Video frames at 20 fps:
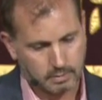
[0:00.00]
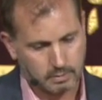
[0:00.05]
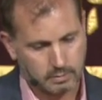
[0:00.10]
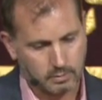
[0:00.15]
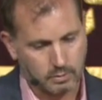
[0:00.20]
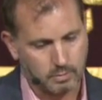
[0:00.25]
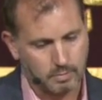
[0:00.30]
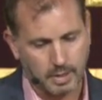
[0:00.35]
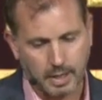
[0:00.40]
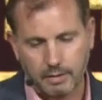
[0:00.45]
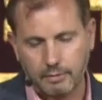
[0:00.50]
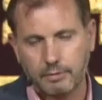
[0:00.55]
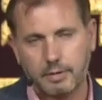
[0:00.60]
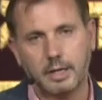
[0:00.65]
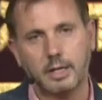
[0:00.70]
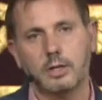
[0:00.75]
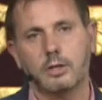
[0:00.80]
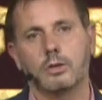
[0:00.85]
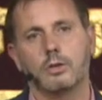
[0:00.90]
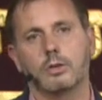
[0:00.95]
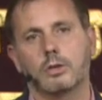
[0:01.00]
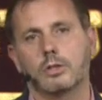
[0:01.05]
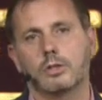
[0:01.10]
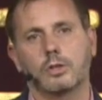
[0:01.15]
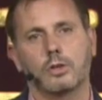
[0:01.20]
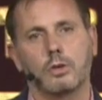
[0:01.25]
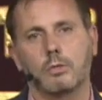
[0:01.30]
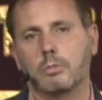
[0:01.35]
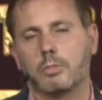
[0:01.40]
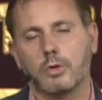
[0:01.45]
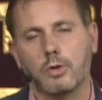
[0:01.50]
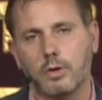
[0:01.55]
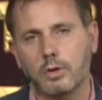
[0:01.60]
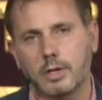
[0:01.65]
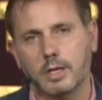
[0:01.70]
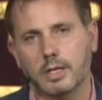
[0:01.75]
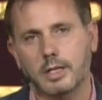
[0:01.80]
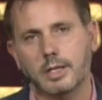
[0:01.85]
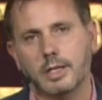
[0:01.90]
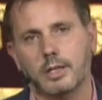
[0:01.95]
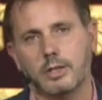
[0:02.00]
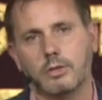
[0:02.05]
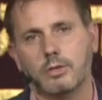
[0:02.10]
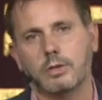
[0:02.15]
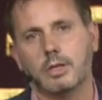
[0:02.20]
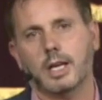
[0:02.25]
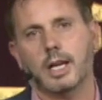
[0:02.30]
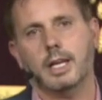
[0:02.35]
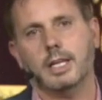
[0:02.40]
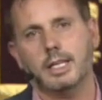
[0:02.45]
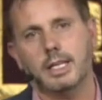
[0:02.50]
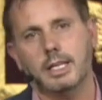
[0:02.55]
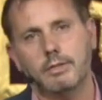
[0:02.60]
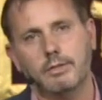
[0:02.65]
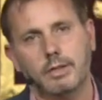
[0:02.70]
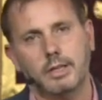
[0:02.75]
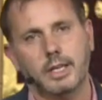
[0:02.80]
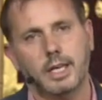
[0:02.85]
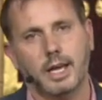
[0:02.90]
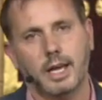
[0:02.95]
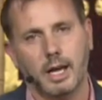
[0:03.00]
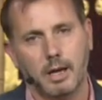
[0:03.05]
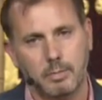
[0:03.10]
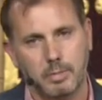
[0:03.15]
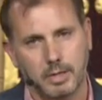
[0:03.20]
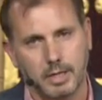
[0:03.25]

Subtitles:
You might think you're so broken that you can't even get up